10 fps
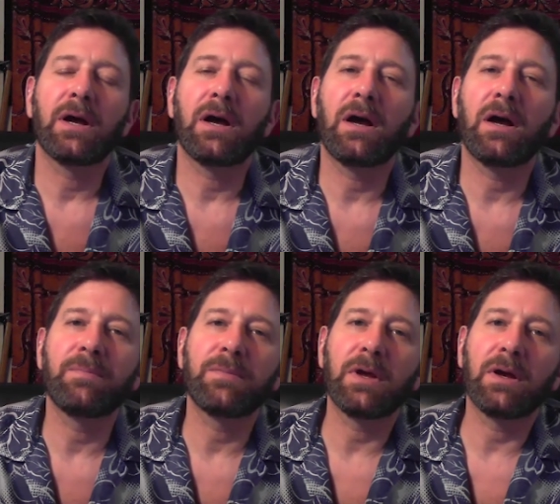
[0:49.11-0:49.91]
uh,
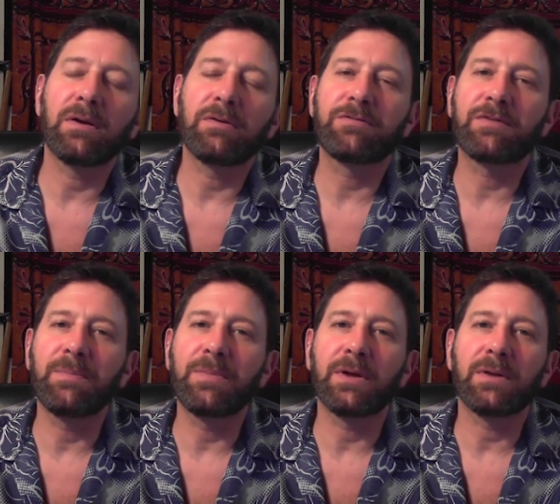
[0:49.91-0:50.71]
uh,
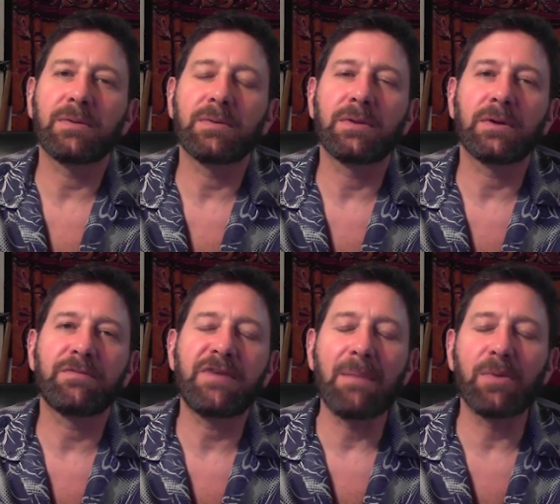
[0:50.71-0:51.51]
from the, the
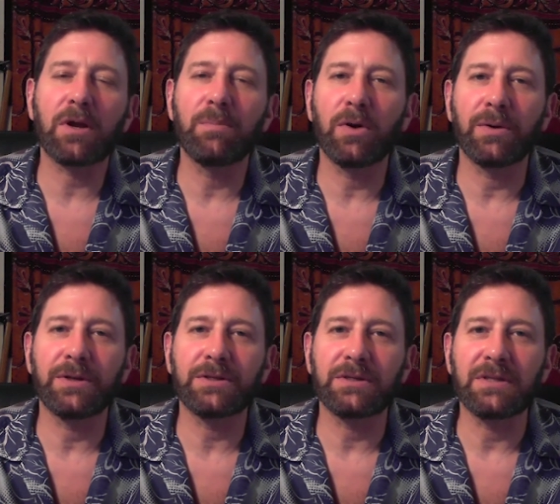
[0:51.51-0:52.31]
fabric
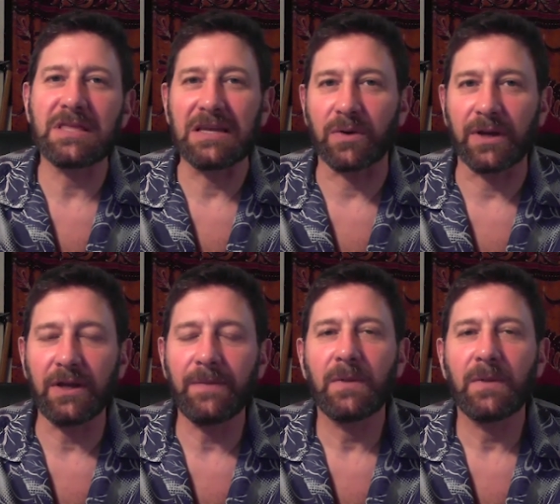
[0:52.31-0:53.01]
components in theory